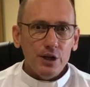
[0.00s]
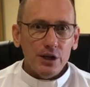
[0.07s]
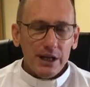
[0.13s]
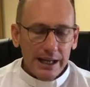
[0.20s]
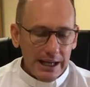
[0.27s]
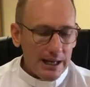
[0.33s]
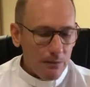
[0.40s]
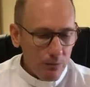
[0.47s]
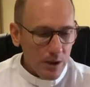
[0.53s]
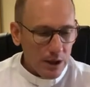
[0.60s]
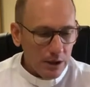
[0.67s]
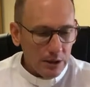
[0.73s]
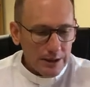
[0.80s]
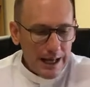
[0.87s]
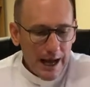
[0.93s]
he
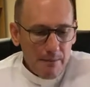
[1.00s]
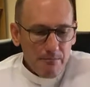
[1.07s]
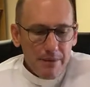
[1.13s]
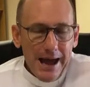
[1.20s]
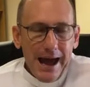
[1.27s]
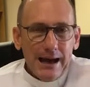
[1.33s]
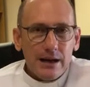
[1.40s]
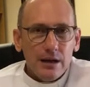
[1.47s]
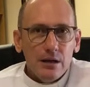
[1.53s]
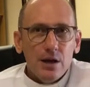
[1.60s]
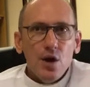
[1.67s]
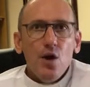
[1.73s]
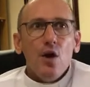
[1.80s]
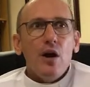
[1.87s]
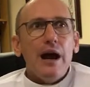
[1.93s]
will come back,
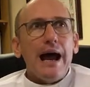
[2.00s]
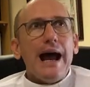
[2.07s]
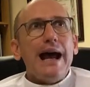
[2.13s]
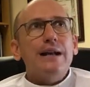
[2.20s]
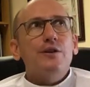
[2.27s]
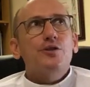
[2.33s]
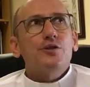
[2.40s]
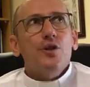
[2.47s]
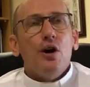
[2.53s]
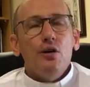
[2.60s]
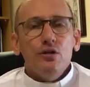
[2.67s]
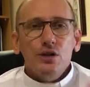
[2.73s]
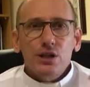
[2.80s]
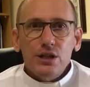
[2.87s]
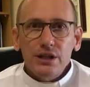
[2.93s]
and
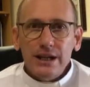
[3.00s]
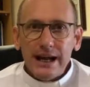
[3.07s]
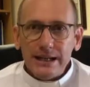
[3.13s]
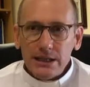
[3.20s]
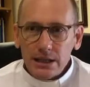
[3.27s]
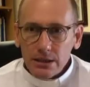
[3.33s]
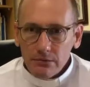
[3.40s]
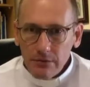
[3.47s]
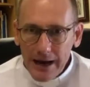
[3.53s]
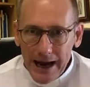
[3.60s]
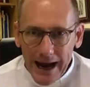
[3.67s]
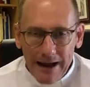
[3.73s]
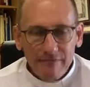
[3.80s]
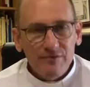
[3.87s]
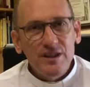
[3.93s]
those that
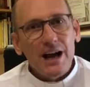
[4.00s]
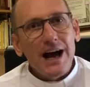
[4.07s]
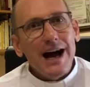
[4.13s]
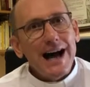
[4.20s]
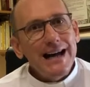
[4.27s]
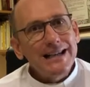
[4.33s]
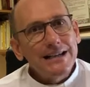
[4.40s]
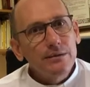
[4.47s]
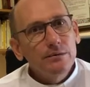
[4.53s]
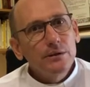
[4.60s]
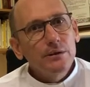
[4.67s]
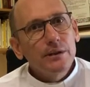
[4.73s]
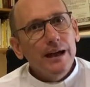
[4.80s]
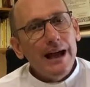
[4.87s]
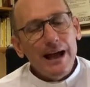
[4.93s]
have died
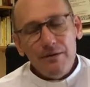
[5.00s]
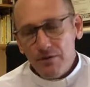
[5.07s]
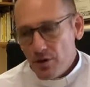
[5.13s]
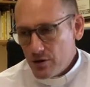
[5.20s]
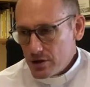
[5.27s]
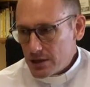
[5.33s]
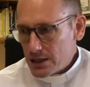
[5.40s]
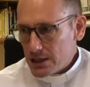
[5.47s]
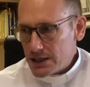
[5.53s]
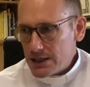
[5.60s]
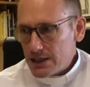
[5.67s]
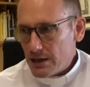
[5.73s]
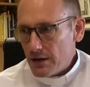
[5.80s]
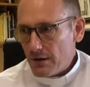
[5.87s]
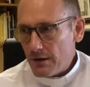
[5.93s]
and those that are
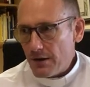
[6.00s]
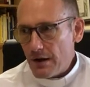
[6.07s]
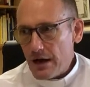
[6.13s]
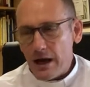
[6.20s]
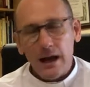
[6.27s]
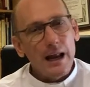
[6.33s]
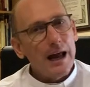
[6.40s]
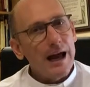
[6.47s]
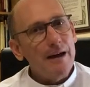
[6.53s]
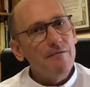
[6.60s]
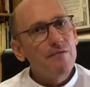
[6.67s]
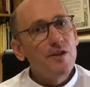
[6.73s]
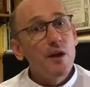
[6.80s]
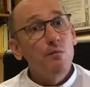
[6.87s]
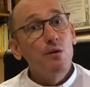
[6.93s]
still alive,
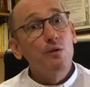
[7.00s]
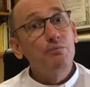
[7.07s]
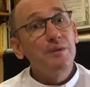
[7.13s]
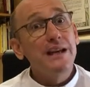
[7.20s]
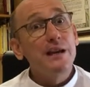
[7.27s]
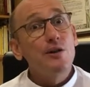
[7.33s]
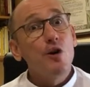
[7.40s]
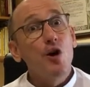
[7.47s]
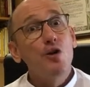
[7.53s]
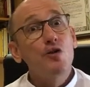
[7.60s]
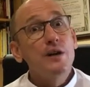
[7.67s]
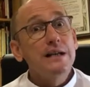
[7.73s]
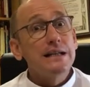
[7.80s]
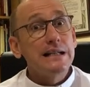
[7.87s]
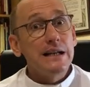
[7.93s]
there will be no
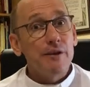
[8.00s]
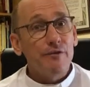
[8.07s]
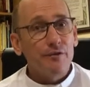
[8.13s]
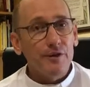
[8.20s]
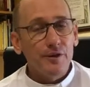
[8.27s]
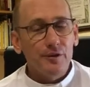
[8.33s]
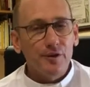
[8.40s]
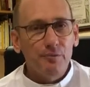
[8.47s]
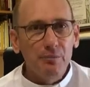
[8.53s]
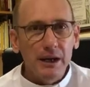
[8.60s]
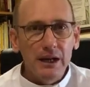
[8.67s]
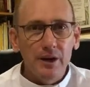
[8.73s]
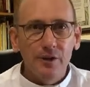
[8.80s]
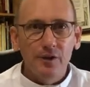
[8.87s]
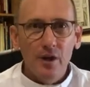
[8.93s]
difference,
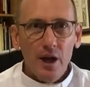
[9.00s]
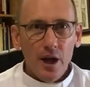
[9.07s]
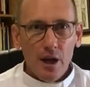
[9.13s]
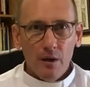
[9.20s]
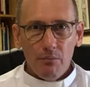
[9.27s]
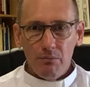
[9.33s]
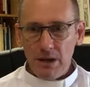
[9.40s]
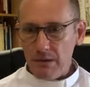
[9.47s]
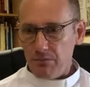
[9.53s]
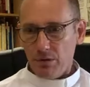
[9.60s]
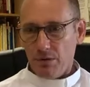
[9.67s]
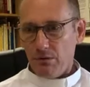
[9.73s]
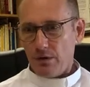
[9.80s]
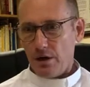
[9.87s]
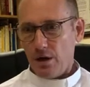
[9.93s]
because
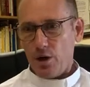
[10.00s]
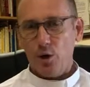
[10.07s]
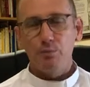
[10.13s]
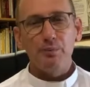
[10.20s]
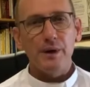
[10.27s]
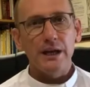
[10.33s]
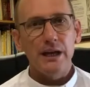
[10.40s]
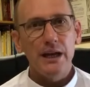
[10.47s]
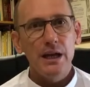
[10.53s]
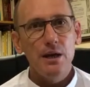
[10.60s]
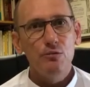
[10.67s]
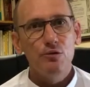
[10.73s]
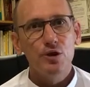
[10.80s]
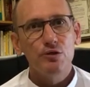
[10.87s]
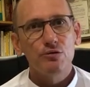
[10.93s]
people were hoping he
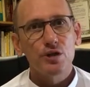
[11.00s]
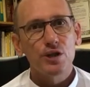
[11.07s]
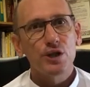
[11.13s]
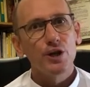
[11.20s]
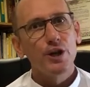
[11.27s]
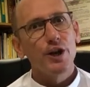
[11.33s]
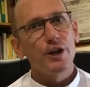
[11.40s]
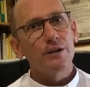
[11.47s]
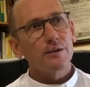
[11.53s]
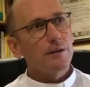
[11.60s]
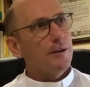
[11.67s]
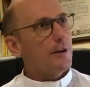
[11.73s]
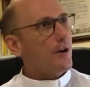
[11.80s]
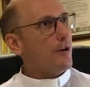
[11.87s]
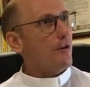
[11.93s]
would return
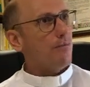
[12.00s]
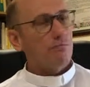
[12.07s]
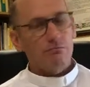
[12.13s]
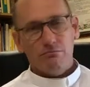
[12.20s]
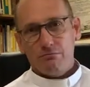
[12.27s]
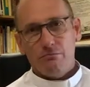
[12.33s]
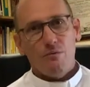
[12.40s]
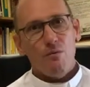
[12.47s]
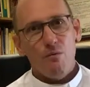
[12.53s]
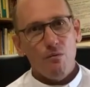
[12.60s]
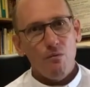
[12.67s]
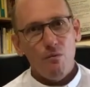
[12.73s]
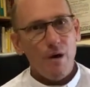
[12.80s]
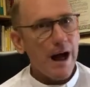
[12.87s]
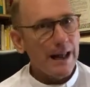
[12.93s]

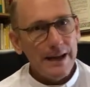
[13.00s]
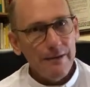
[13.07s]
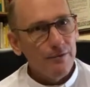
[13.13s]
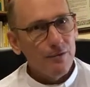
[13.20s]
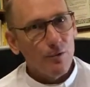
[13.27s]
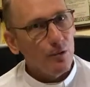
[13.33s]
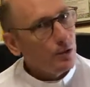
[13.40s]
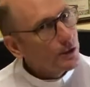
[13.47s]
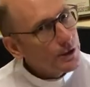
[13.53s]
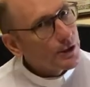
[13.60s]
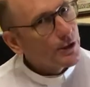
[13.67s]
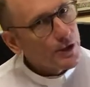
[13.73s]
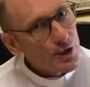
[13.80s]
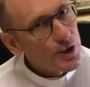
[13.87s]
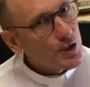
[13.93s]
while all the
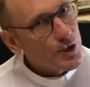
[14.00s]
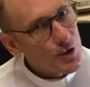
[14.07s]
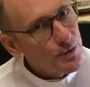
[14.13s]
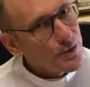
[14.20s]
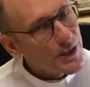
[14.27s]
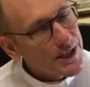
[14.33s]
Christians were